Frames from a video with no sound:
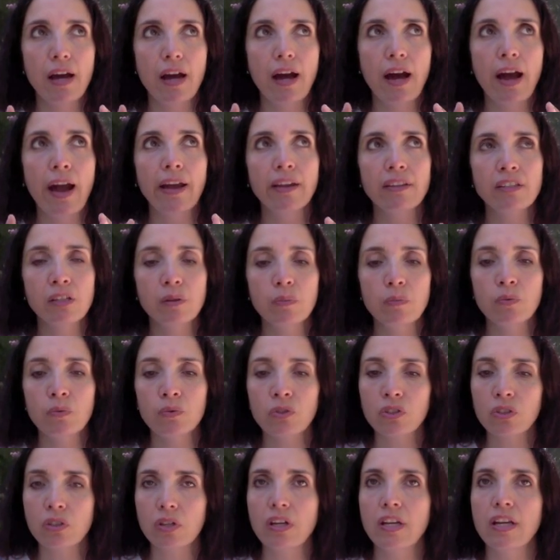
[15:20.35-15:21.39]

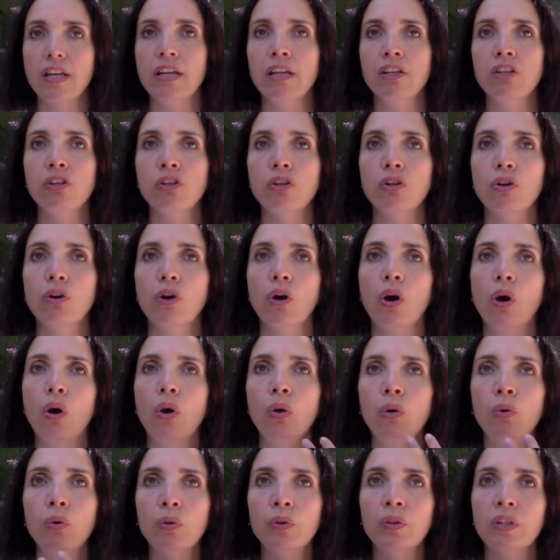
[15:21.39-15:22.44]
items in your
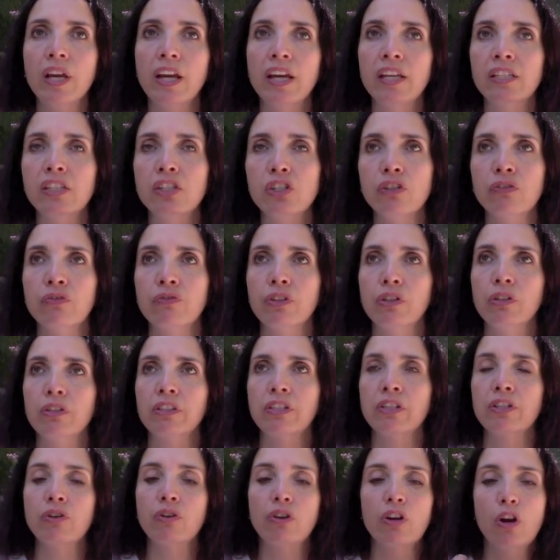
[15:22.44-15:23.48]
own energy
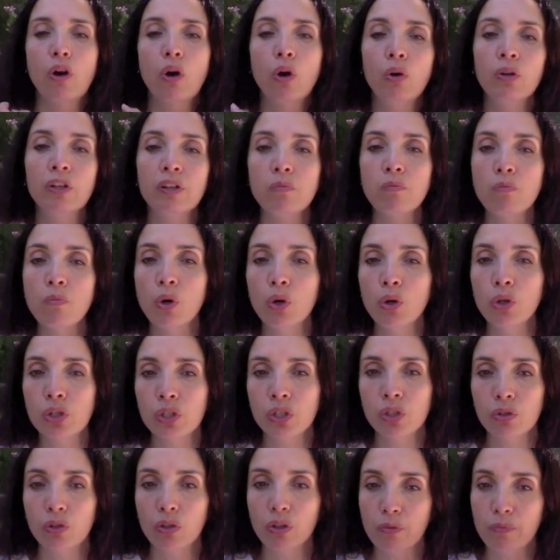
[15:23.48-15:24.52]
field, in your own
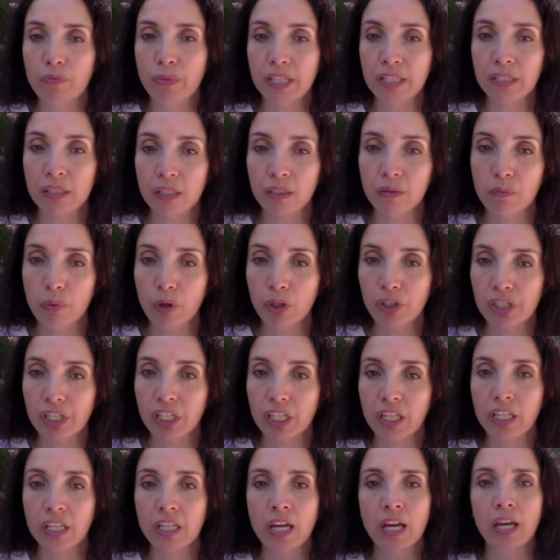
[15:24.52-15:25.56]
emotional or mental
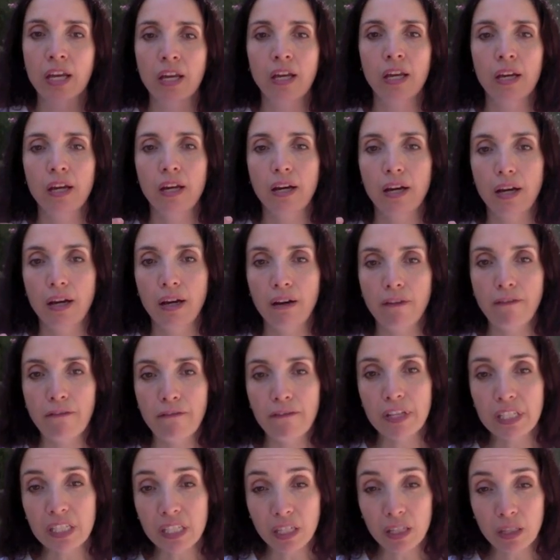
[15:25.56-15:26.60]
body, uh,
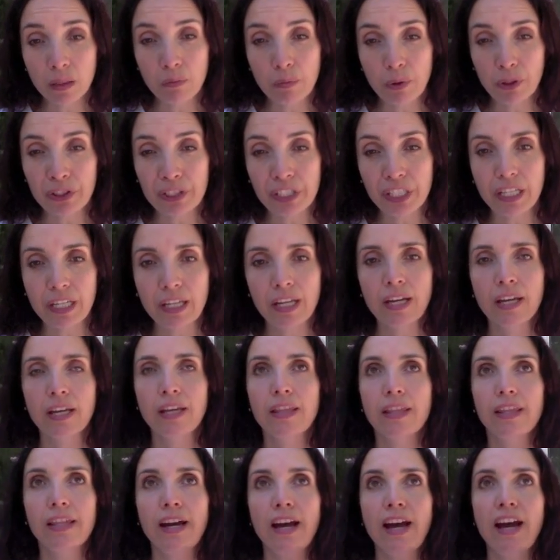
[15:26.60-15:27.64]
physical body,
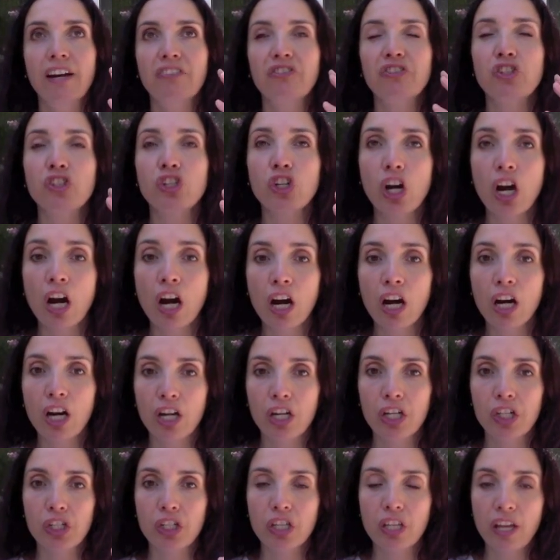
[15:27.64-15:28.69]
that have
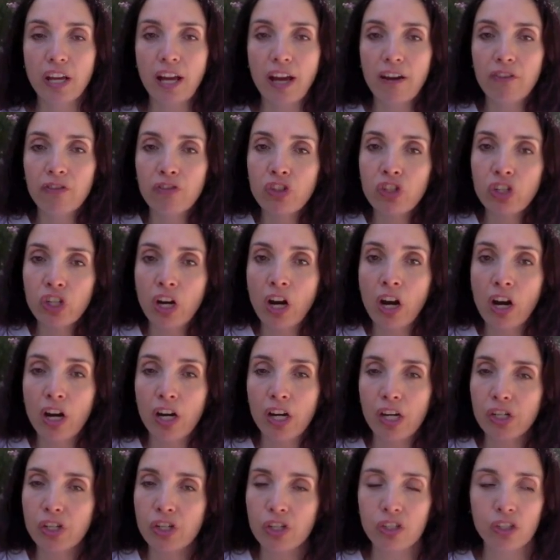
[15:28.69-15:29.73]
charge, they have
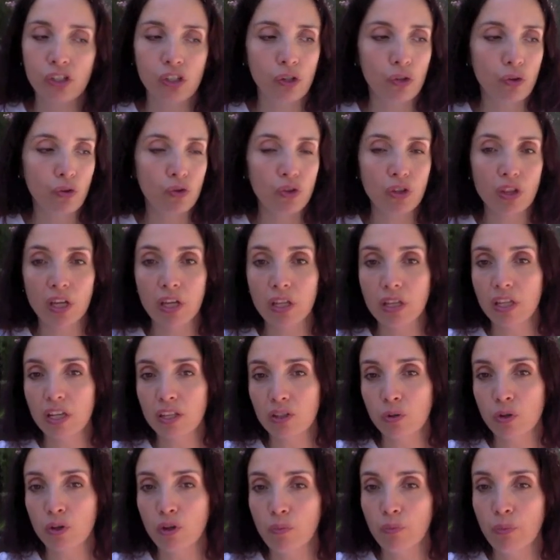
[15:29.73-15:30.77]
charge, so
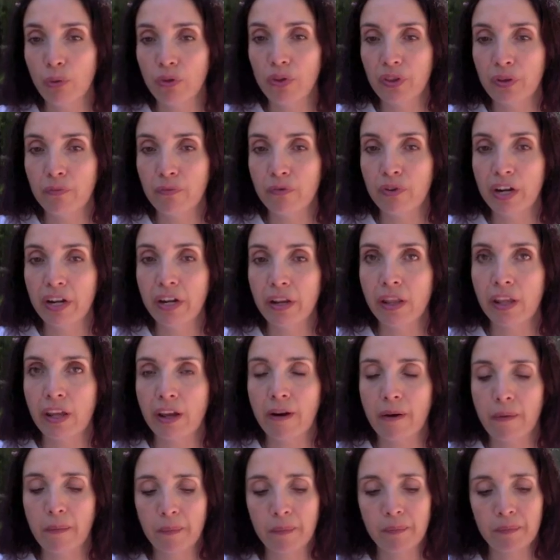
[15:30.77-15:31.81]
that's when you put them right there.